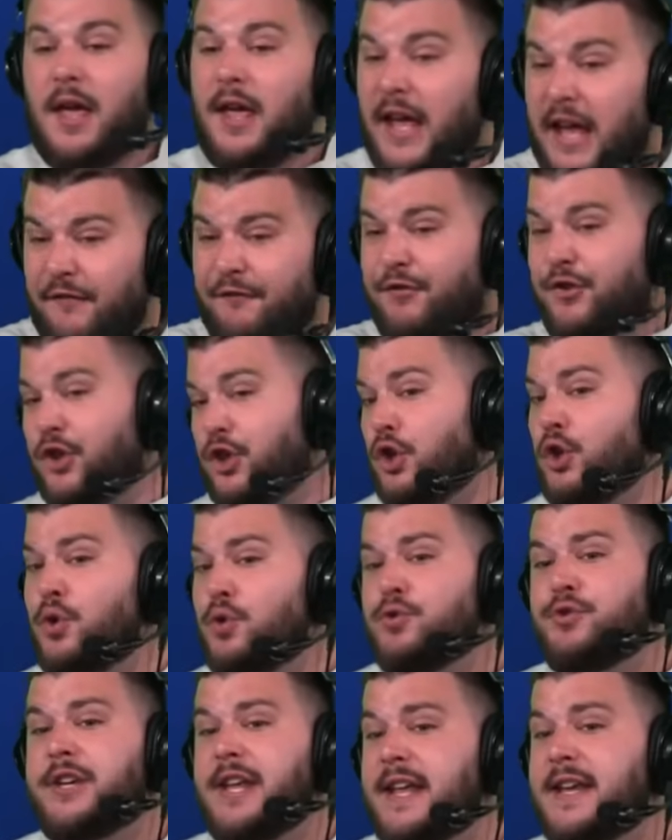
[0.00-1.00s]
If
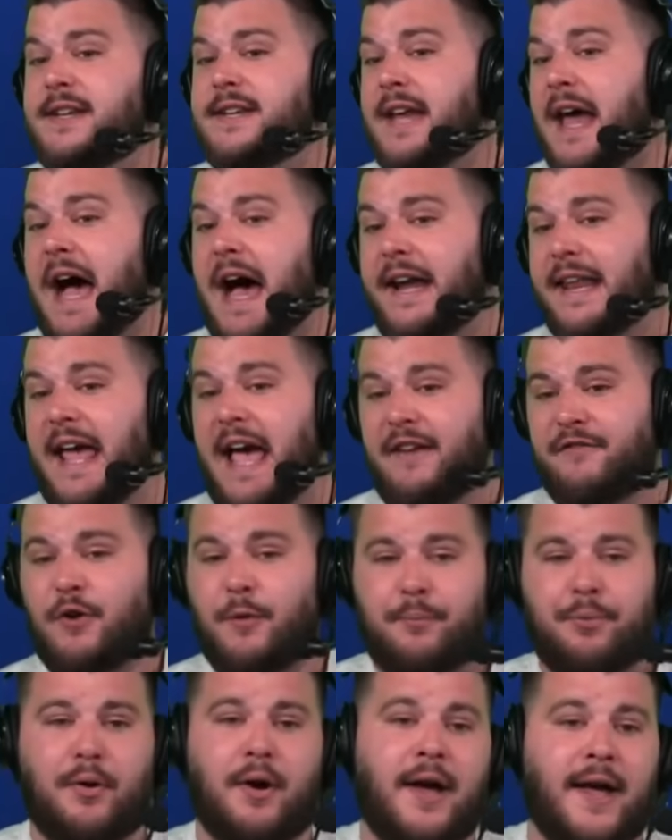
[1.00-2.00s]
you did not have a
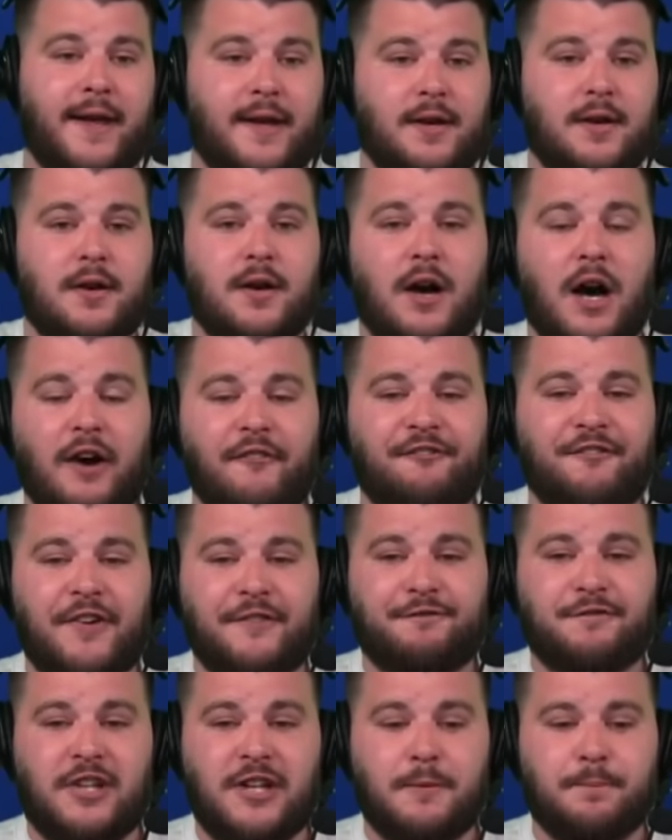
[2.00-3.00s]
play of
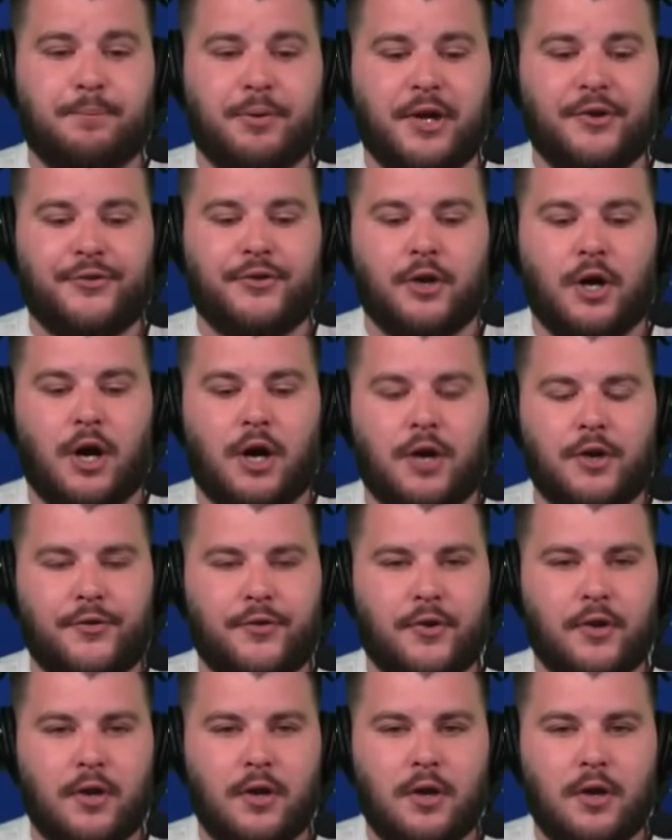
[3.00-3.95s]
15-plus yards,